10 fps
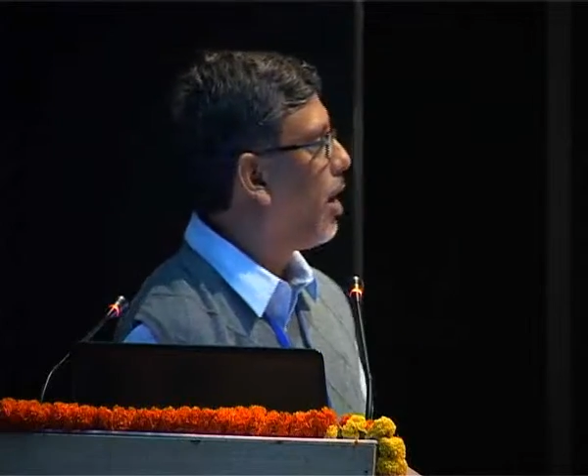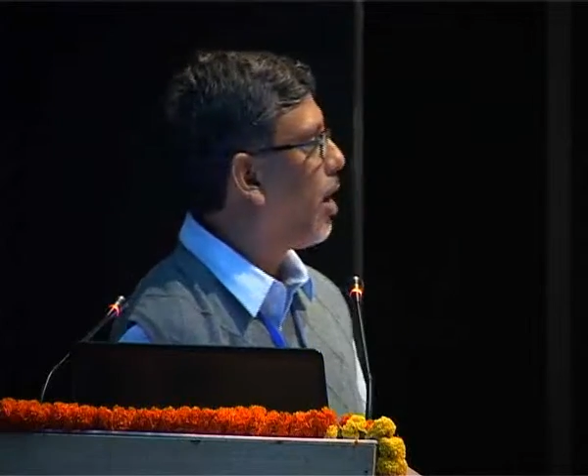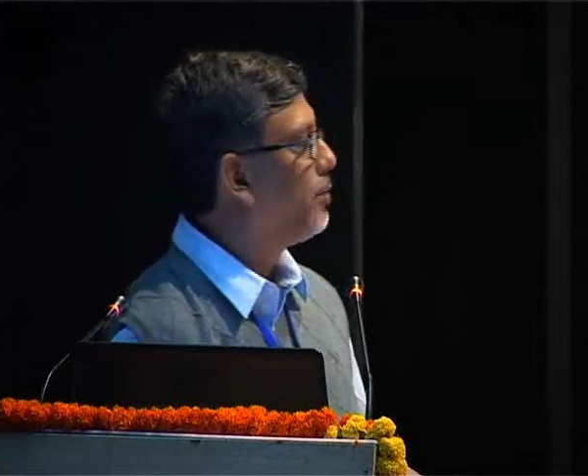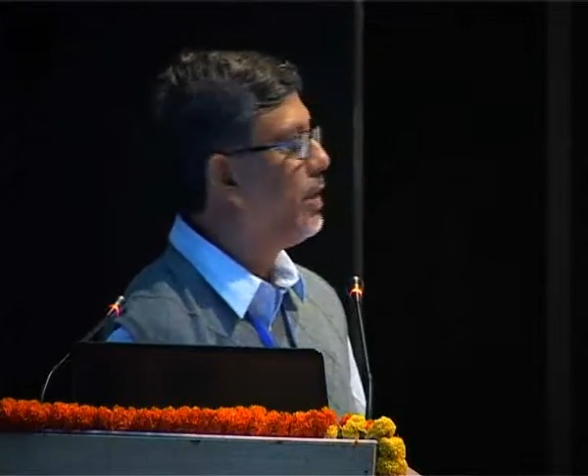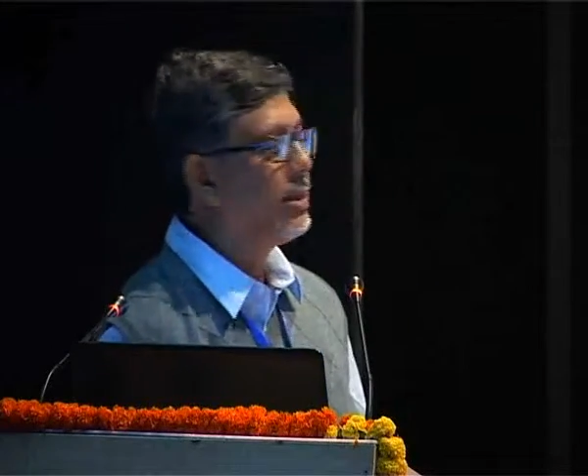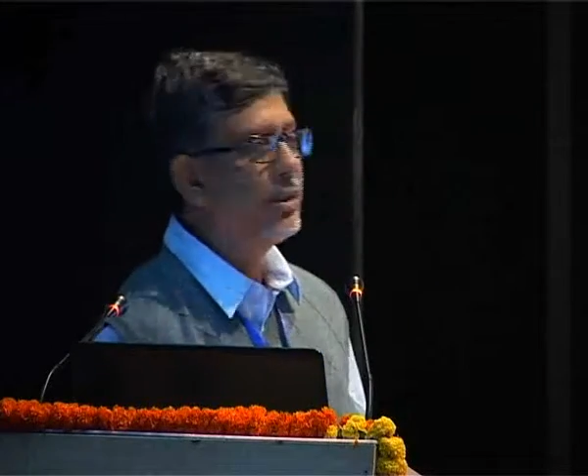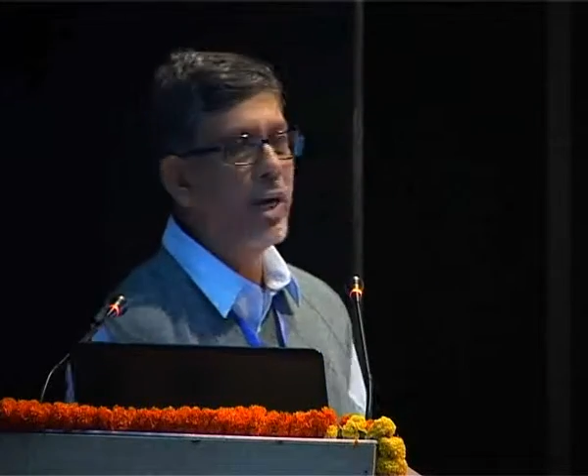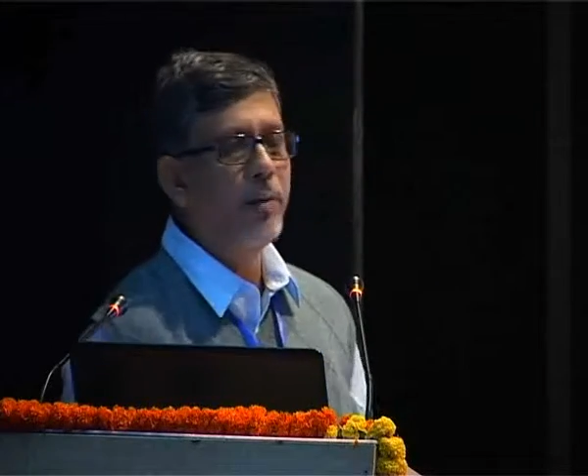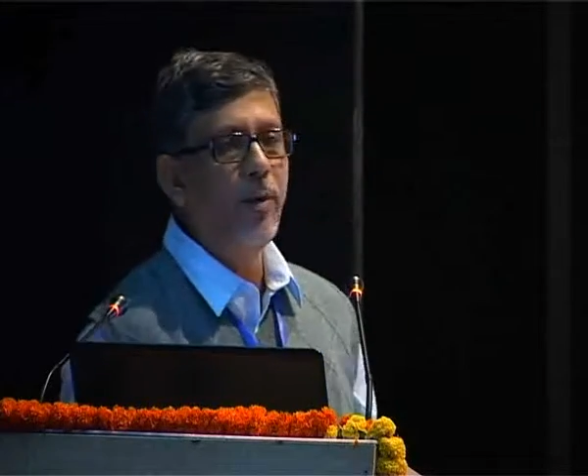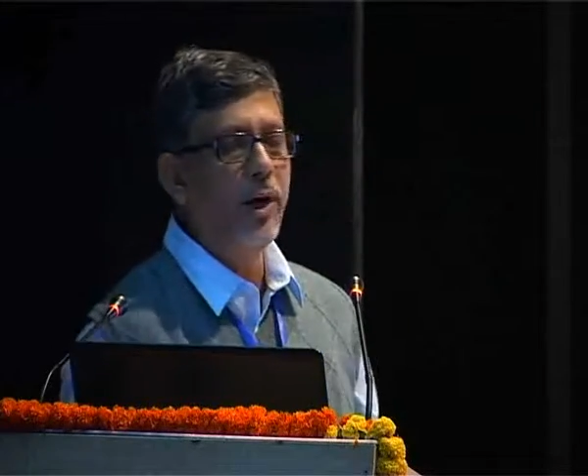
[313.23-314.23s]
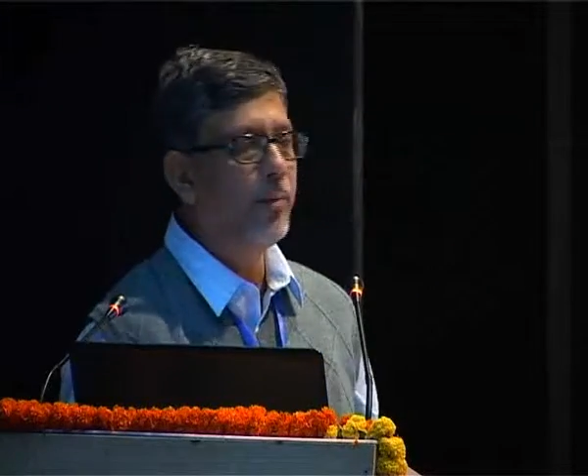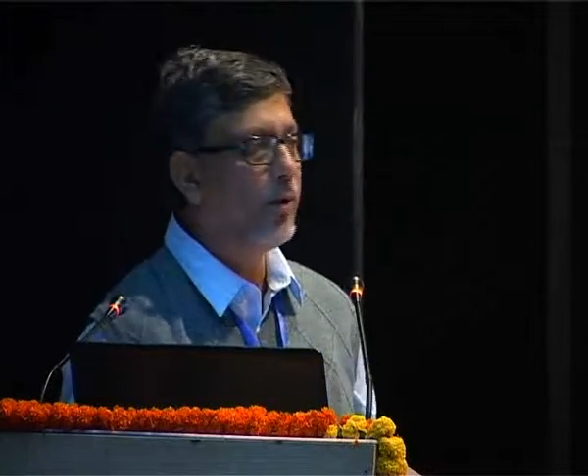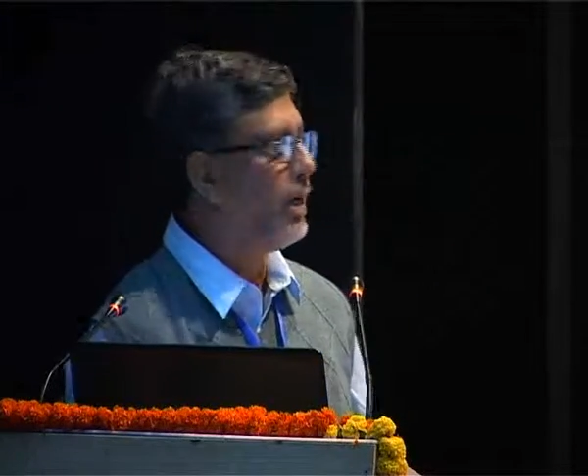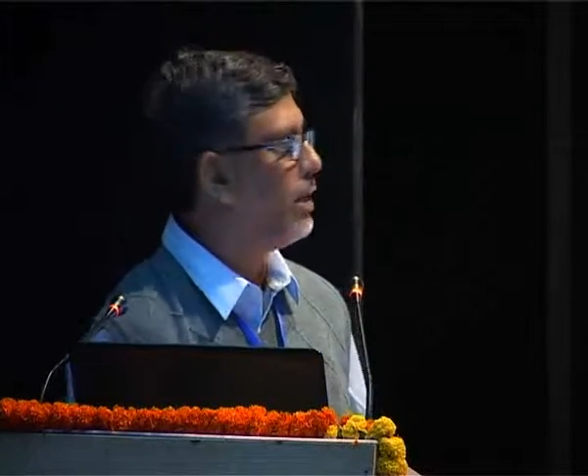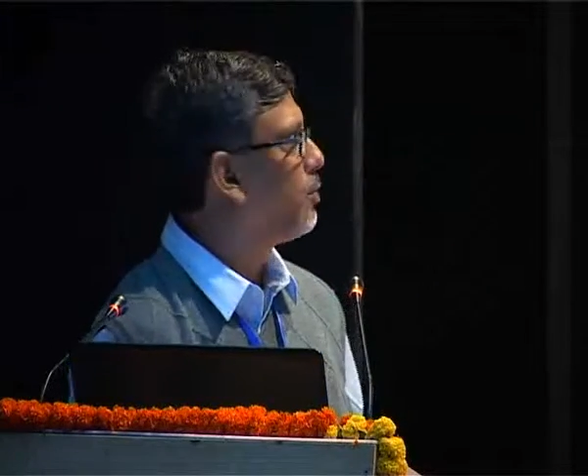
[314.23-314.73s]
of these checkpoint
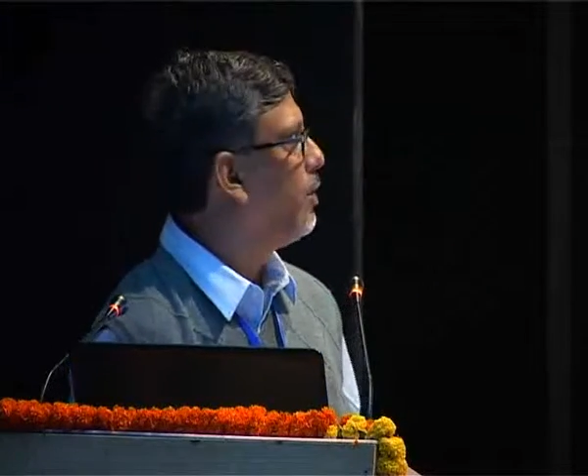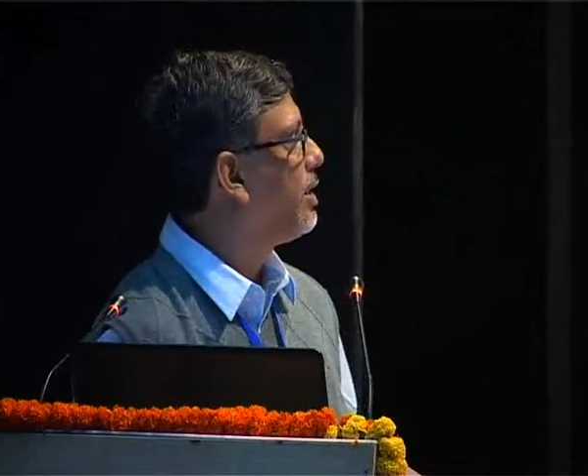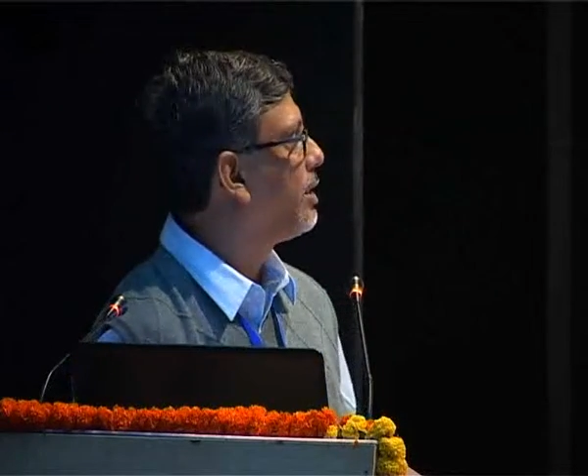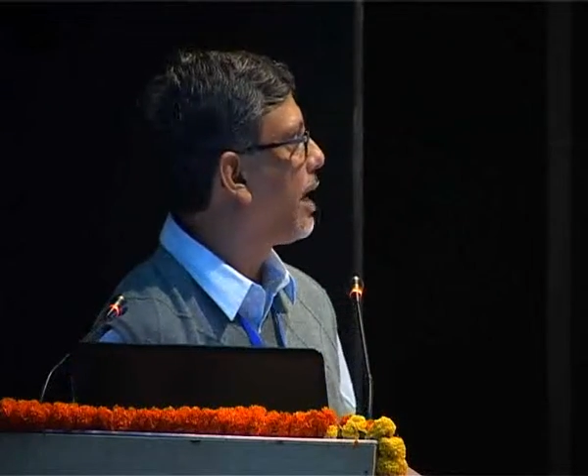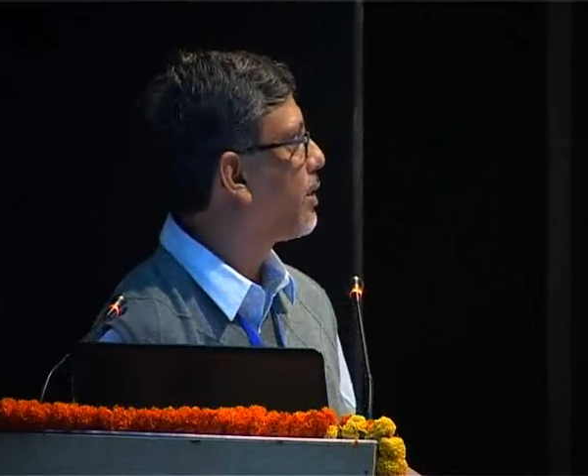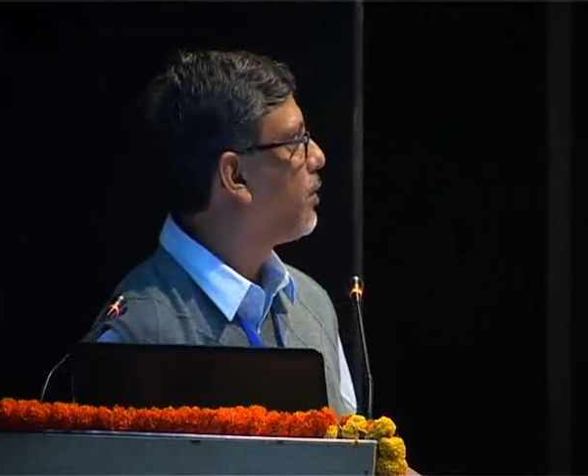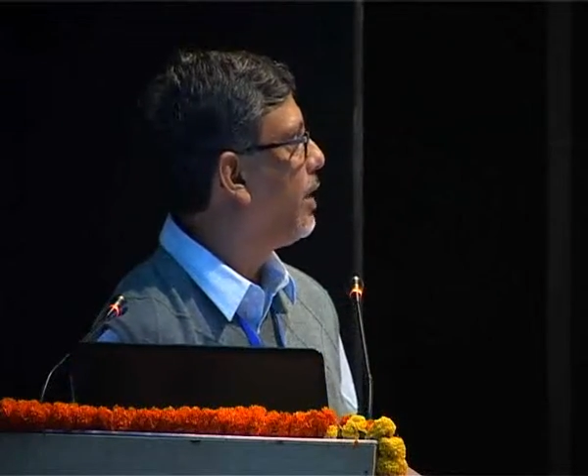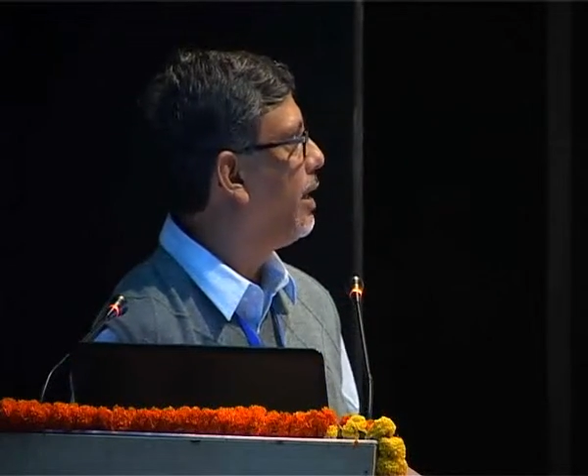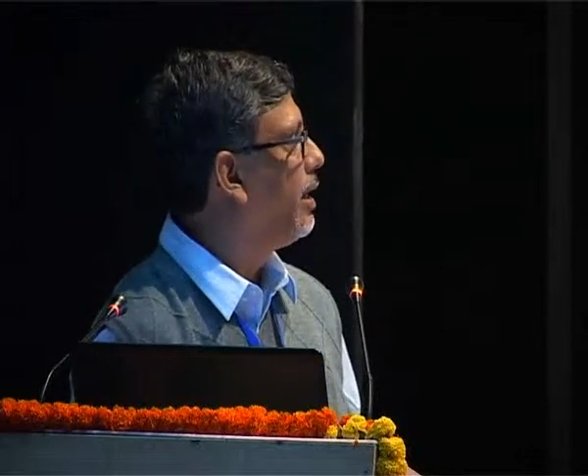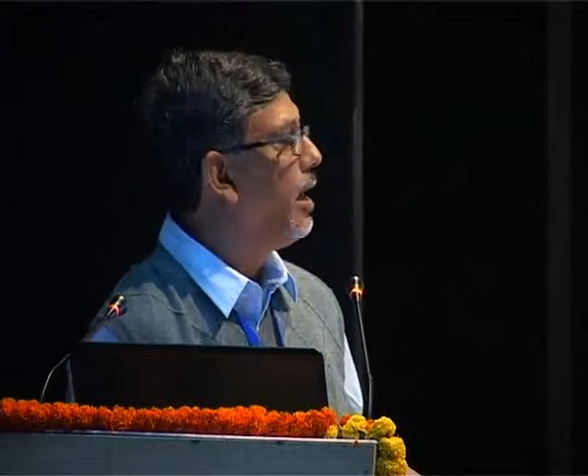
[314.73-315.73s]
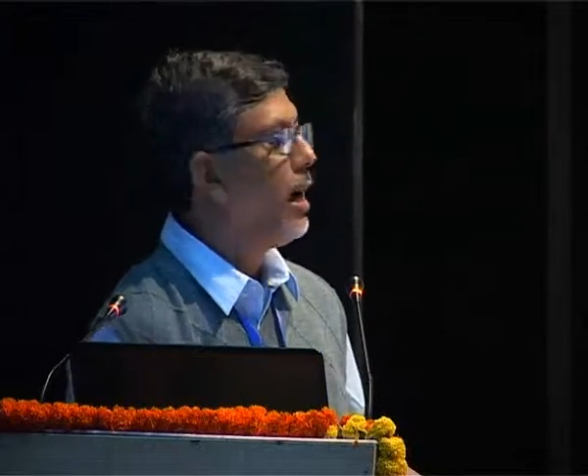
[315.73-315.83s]
proteins, which is actually